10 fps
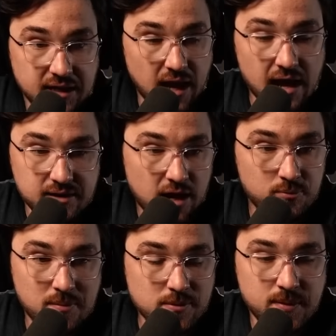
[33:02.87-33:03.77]
Like, I
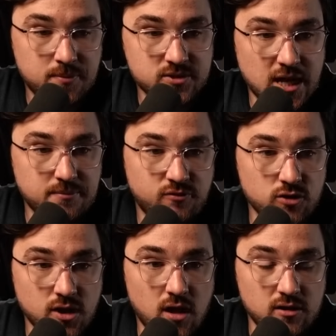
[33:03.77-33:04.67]
remember people saying
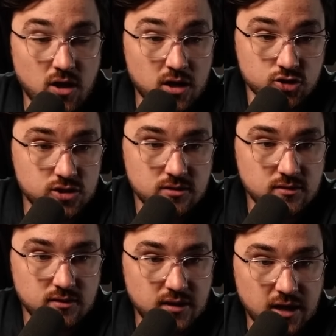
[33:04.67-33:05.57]
before the launch,
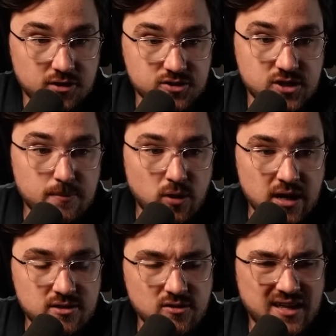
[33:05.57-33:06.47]
like on the
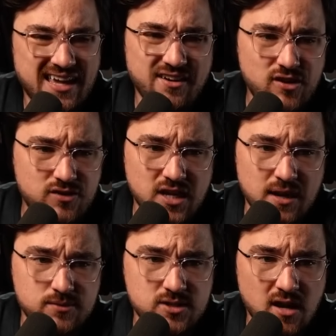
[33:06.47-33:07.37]
subreddit, they're like, even if the
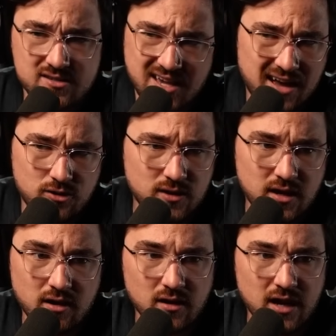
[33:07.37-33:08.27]
game sucks, I don't
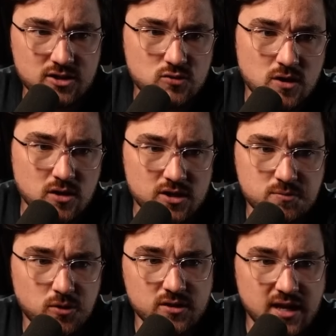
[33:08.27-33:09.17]
care. I just want to
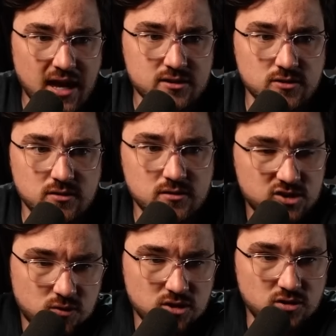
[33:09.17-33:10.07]
explore the castle. I
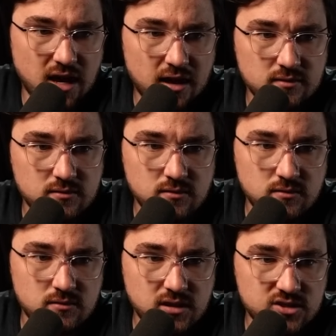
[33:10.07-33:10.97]
just want to do that.
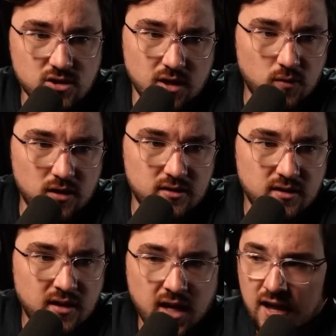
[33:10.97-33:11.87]
That's all I want.
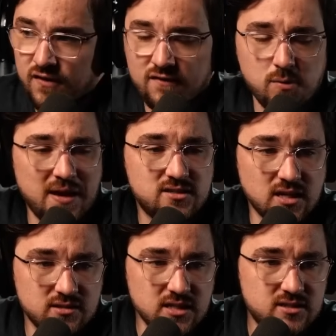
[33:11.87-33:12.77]
If I have to pay
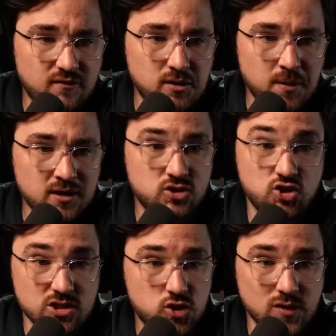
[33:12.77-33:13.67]
60, 70 bucks
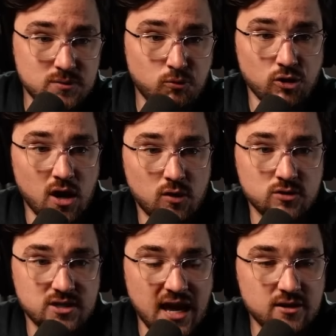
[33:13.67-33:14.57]
just to explore
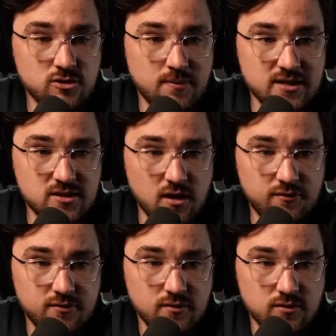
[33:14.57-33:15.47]
Hogwarts Castle
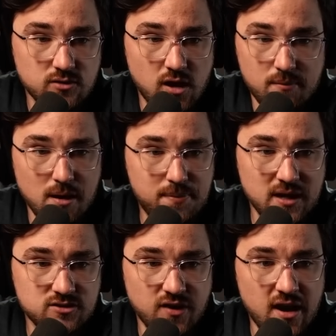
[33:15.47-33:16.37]
myself on my
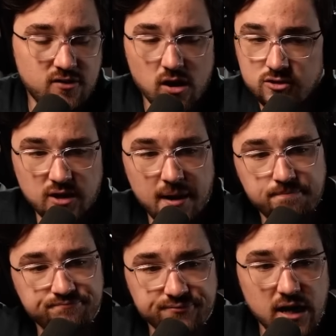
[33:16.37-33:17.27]
PS5, I'll do that.
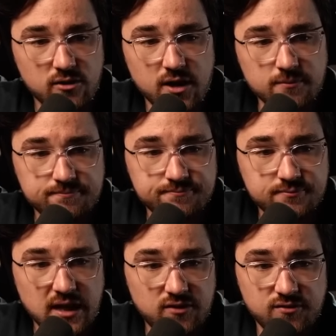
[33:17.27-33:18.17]
I don't care.
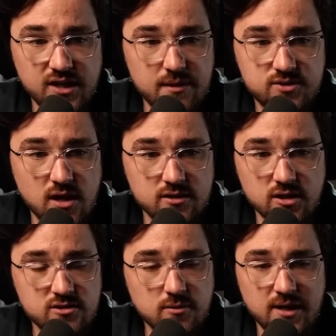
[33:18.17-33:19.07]
Even if the game sucks,
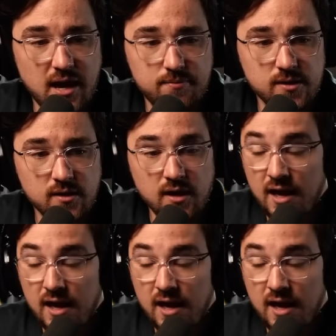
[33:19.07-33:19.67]
I'll still be happy.